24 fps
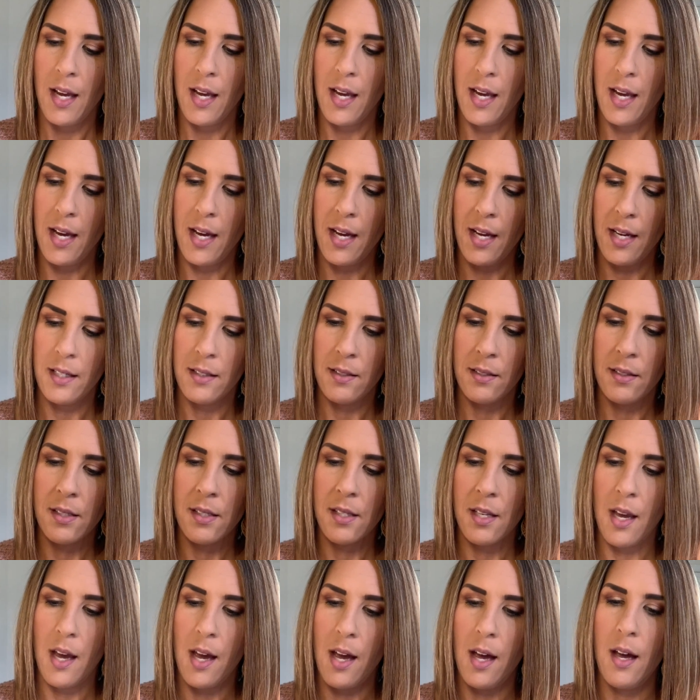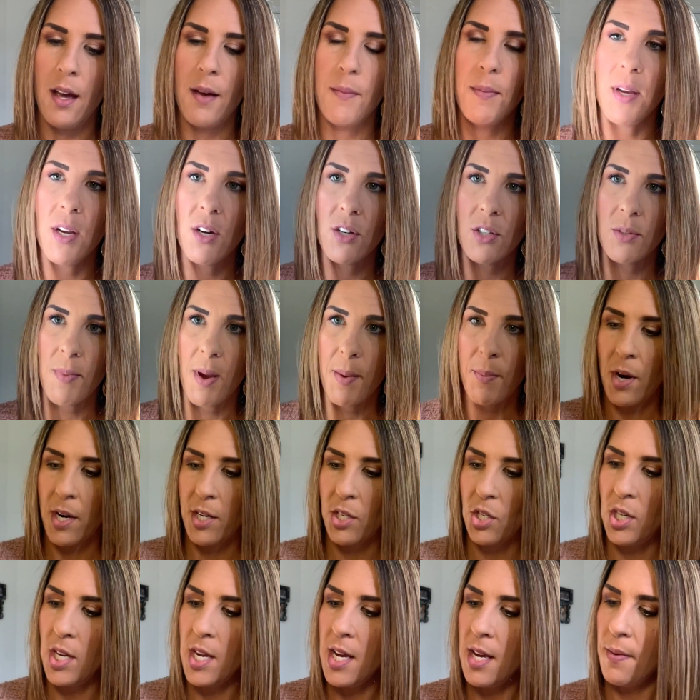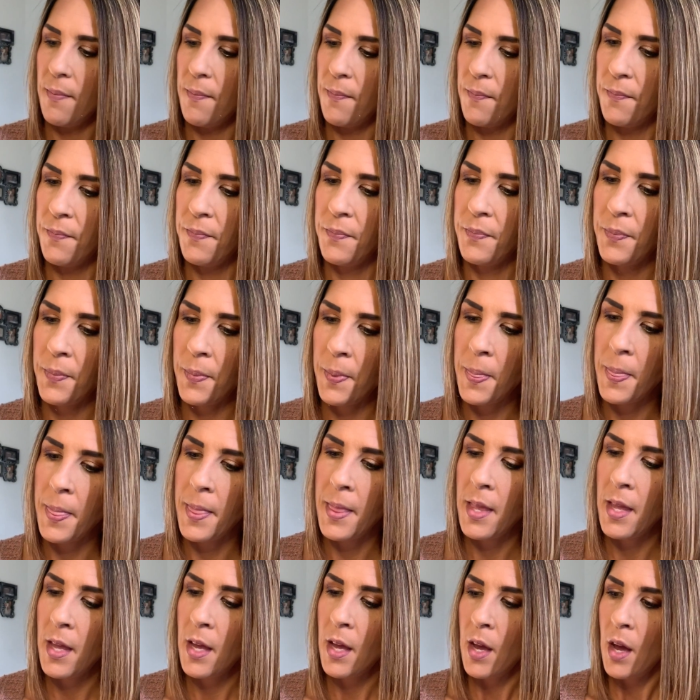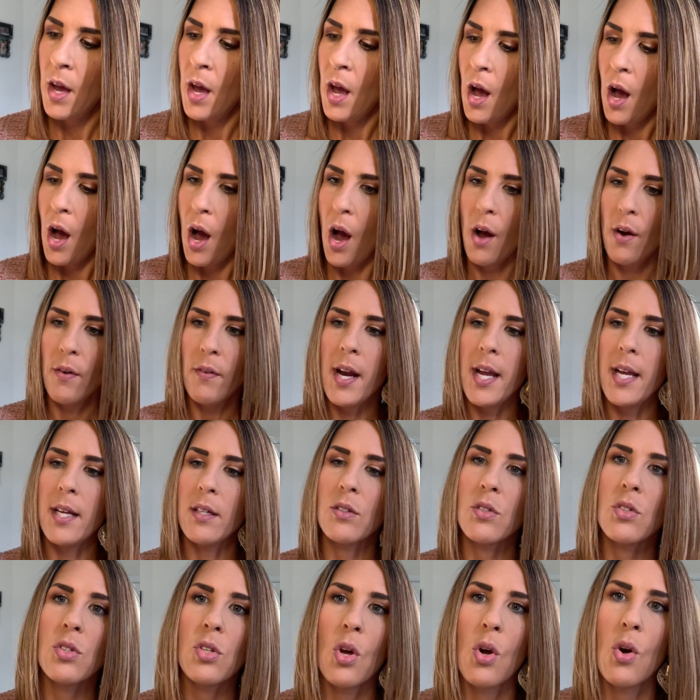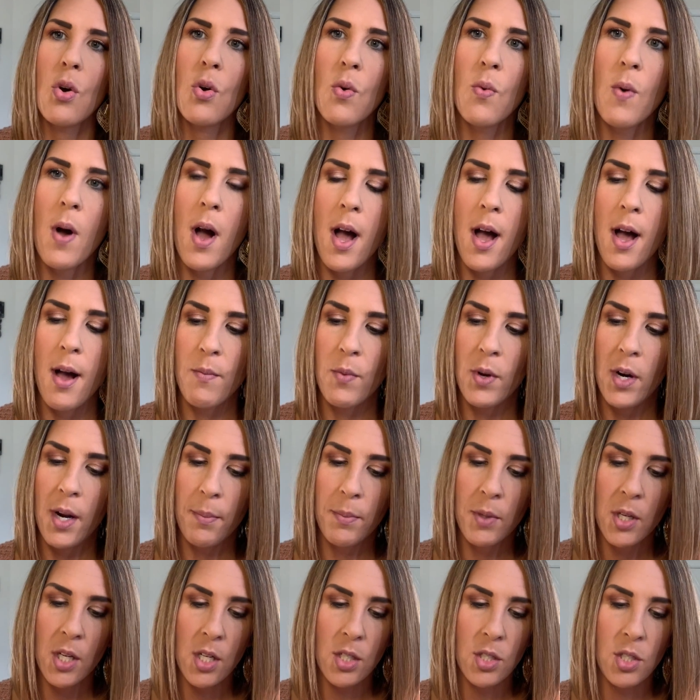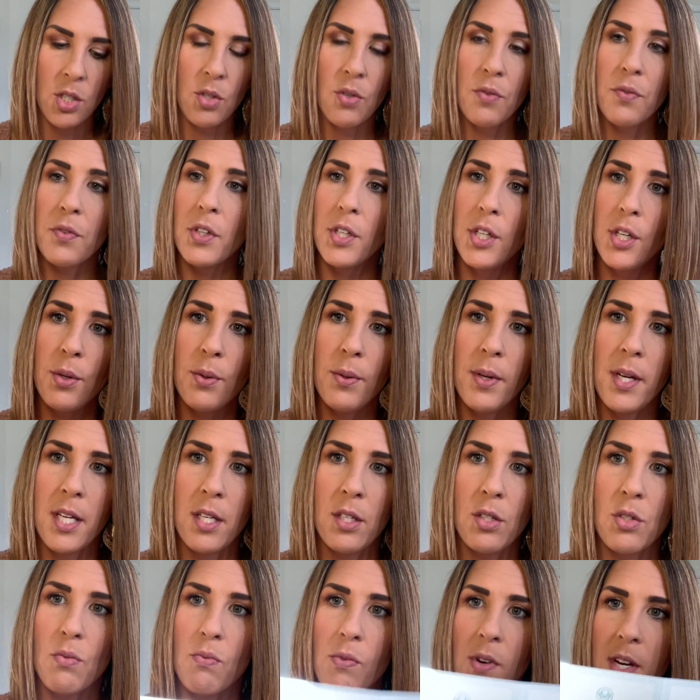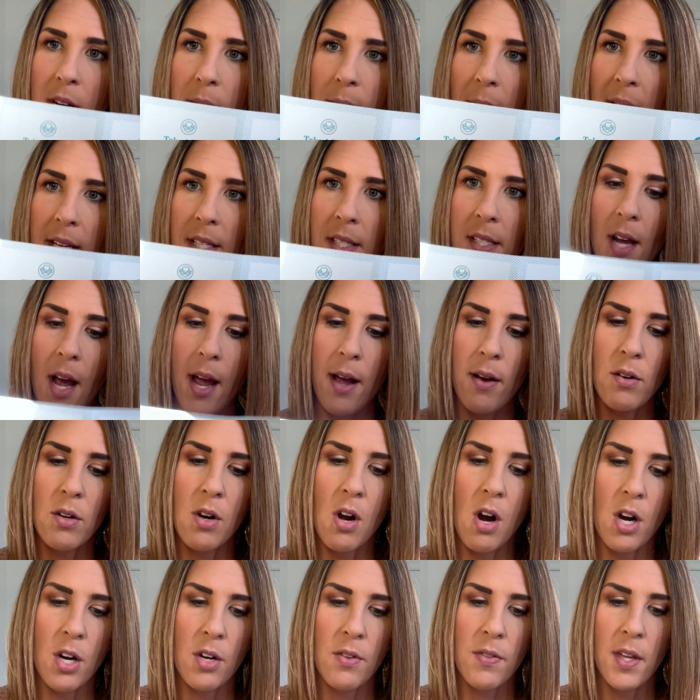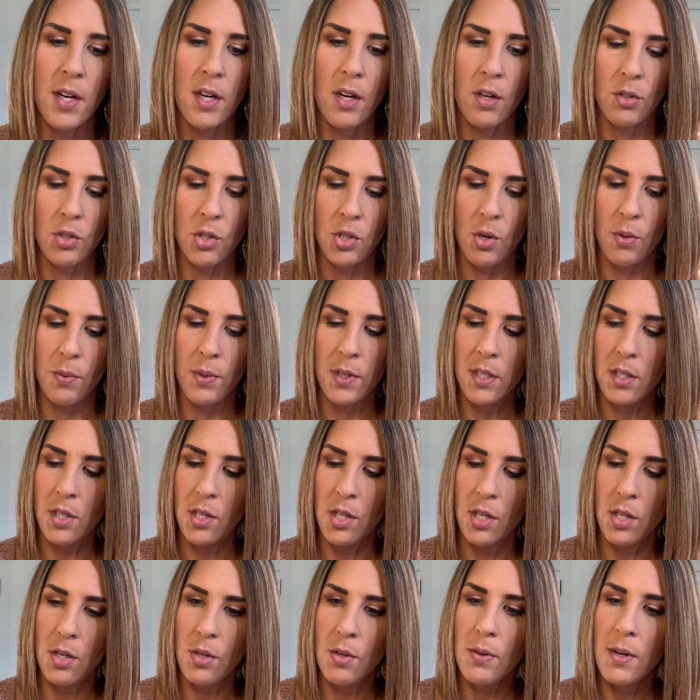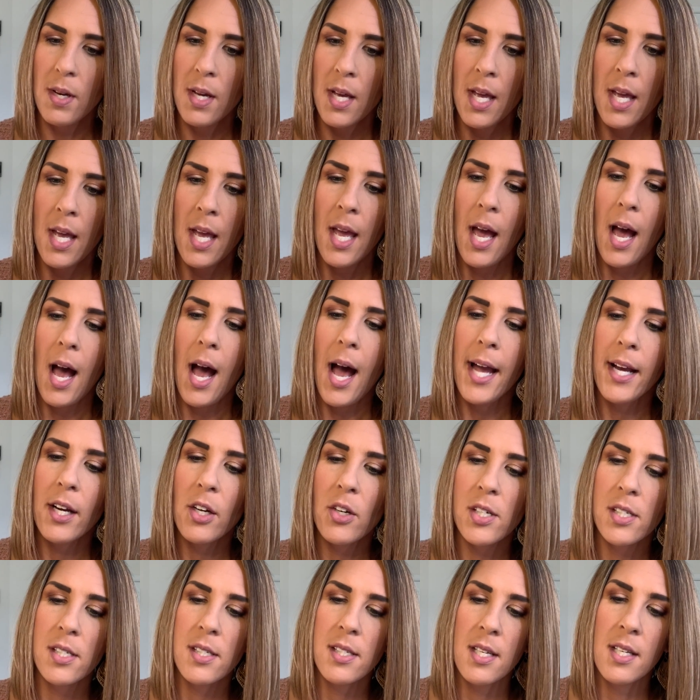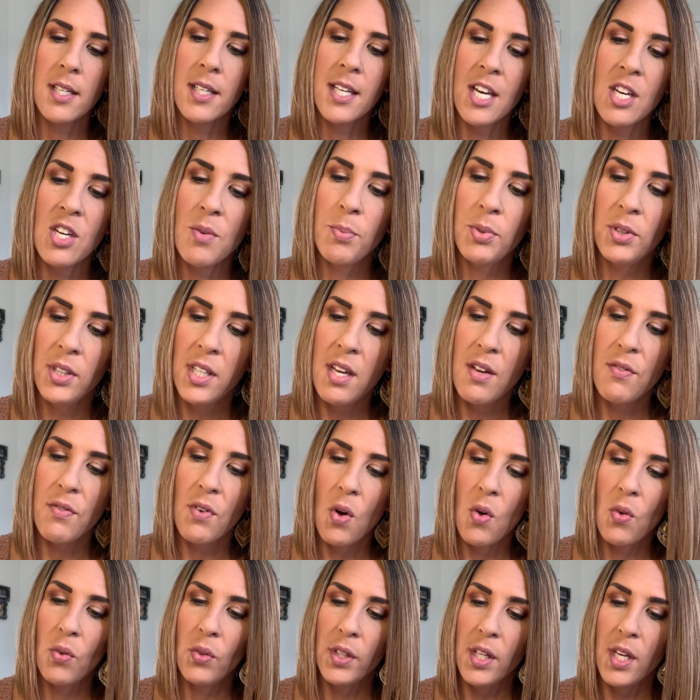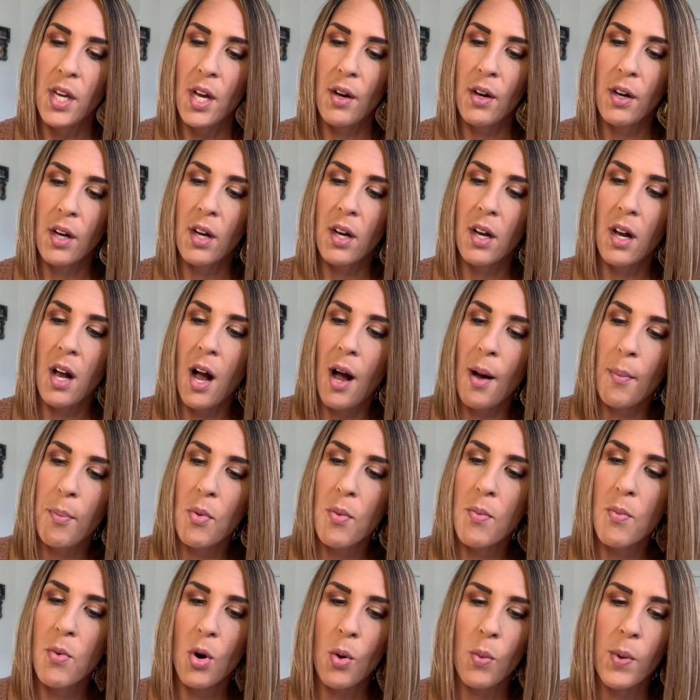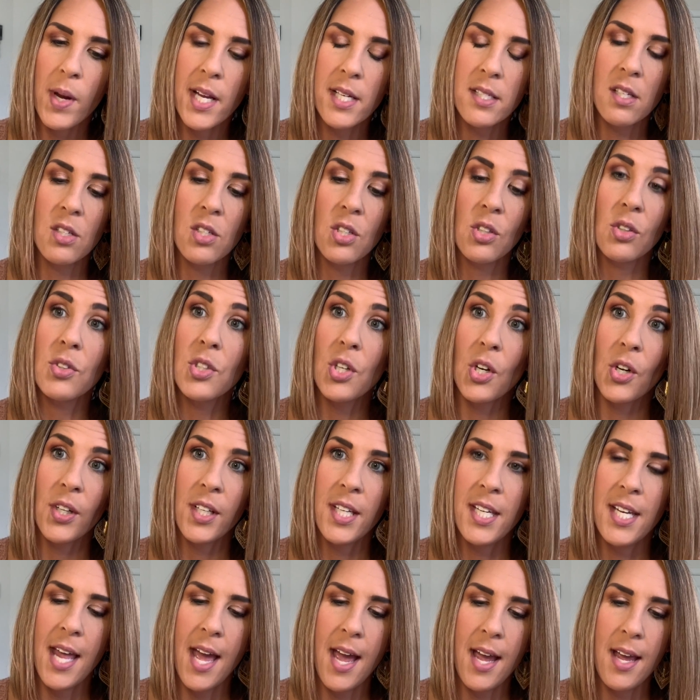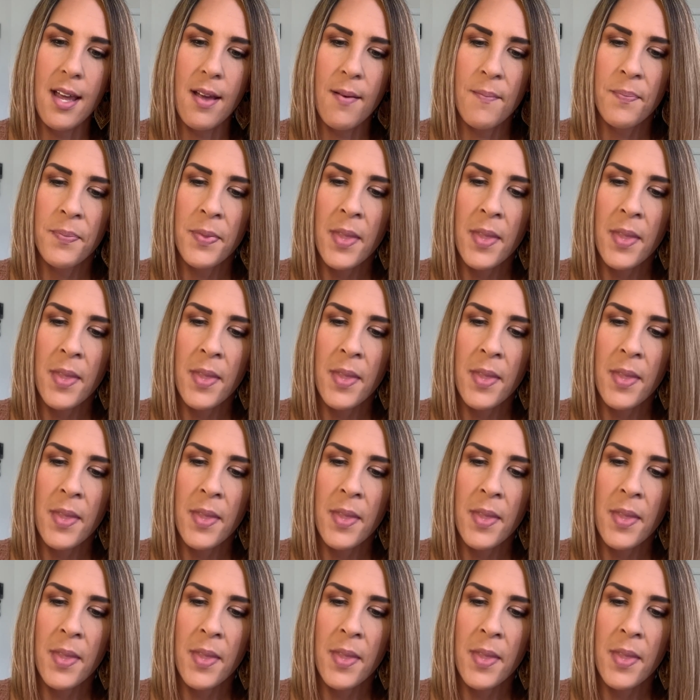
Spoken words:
And here's my price sheet. All right, so what I'm gonna do for you is read my style card, then I'll show it to you. Hi, Kristen, can you believe only a couple more weeks until Turkey Day?